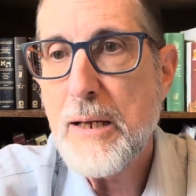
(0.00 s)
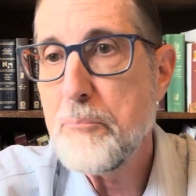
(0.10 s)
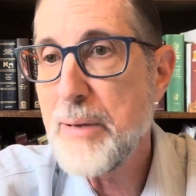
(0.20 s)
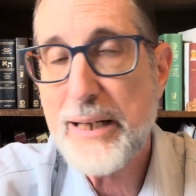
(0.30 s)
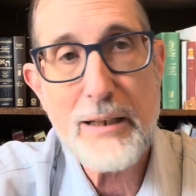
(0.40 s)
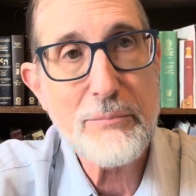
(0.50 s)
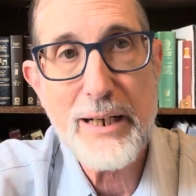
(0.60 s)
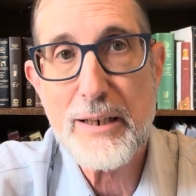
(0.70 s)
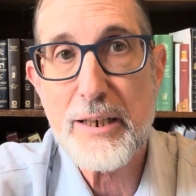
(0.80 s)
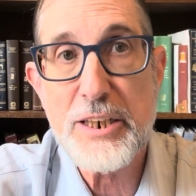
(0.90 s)
Many,
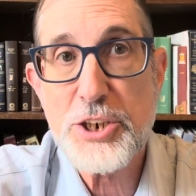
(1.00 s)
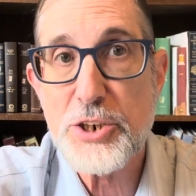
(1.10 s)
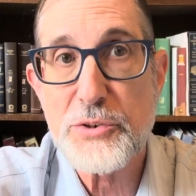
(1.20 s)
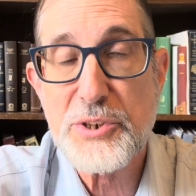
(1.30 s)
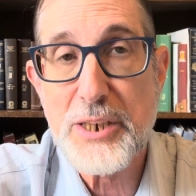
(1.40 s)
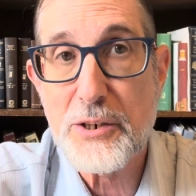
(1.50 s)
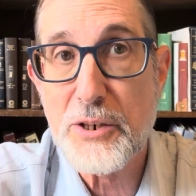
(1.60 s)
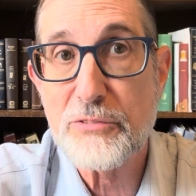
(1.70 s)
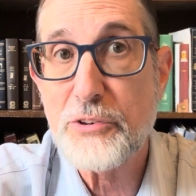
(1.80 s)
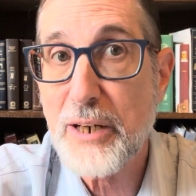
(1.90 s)
many issues that are
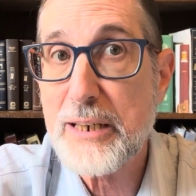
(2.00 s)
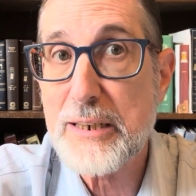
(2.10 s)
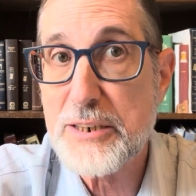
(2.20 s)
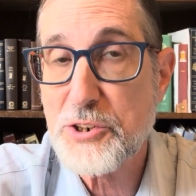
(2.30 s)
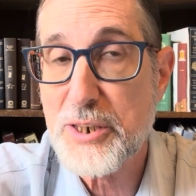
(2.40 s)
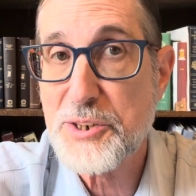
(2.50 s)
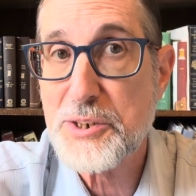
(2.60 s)
of great interest